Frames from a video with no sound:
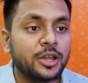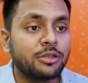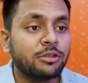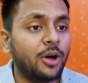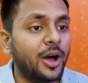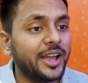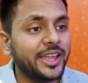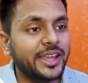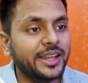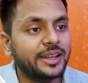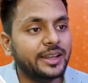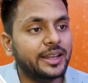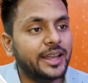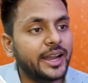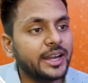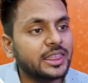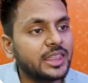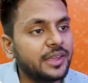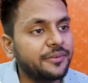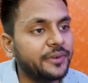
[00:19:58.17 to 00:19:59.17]
So again,
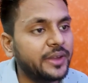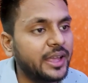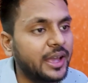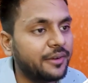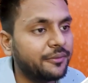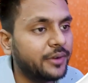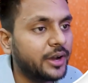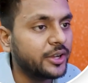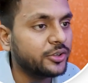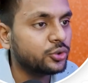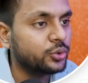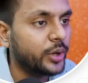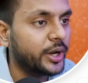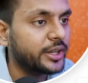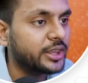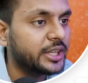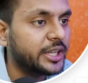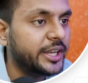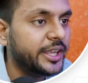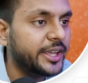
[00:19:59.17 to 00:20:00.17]
let's say if I want to
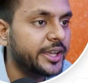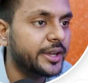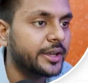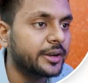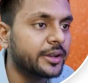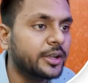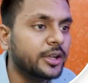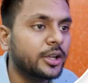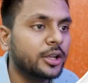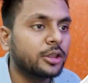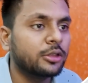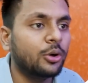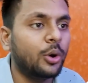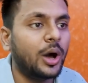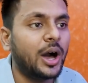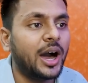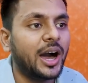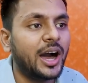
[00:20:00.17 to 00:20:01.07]
add 3 here. So